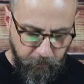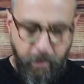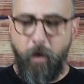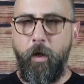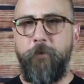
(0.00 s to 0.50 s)

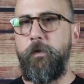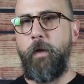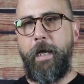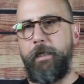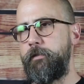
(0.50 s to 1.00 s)
Now, if you
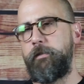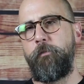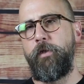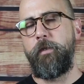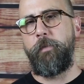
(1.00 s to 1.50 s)
ask
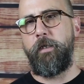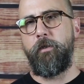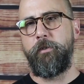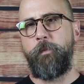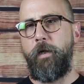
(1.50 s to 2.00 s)
someone to be
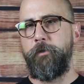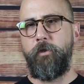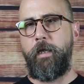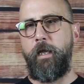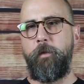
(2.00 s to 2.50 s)
your sponsor
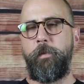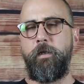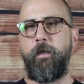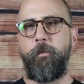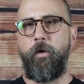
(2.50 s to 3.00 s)

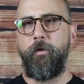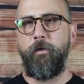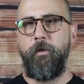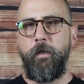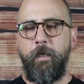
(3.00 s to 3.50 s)
accountability
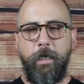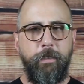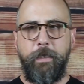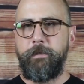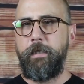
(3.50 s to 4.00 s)
partner and
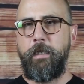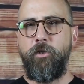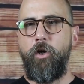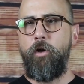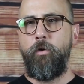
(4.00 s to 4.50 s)
they say
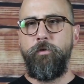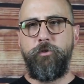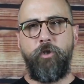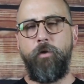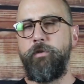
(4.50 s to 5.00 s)
no,
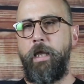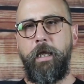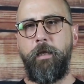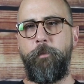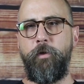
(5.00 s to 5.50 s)
don't
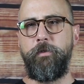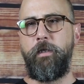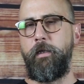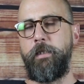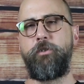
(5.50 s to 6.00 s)
take it
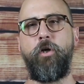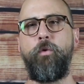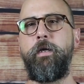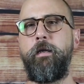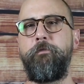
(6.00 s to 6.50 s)
personally.
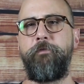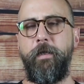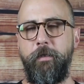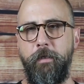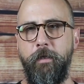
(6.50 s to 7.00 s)
Don't get
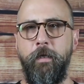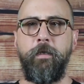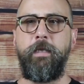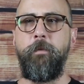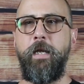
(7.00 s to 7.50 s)
offended.
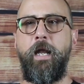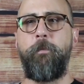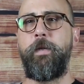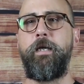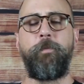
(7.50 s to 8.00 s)
They may
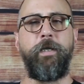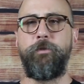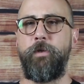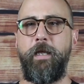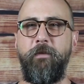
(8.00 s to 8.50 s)
not be in a place
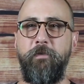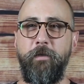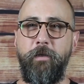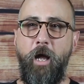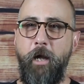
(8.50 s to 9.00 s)
where they
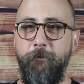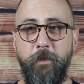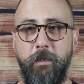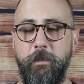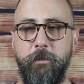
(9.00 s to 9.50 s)
feel
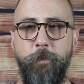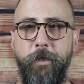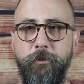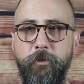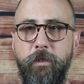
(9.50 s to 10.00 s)
confident to
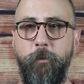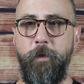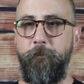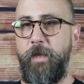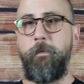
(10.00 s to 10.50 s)
sponsor
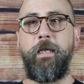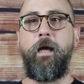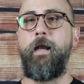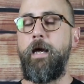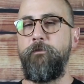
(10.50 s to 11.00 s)
someone. They may
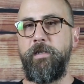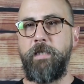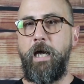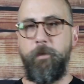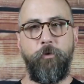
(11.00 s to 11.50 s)
not have the
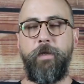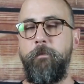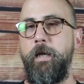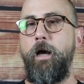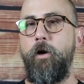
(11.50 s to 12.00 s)
time, or they
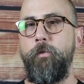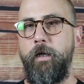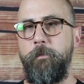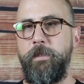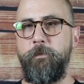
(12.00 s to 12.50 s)
may
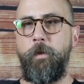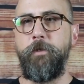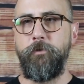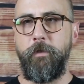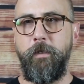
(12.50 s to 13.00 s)
already be
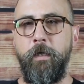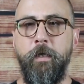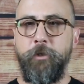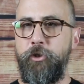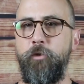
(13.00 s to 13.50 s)
sponsoring
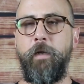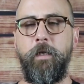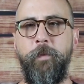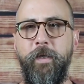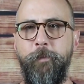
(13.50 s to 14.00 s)
too
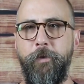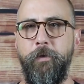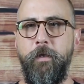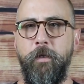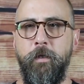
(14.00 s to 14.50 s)
many people.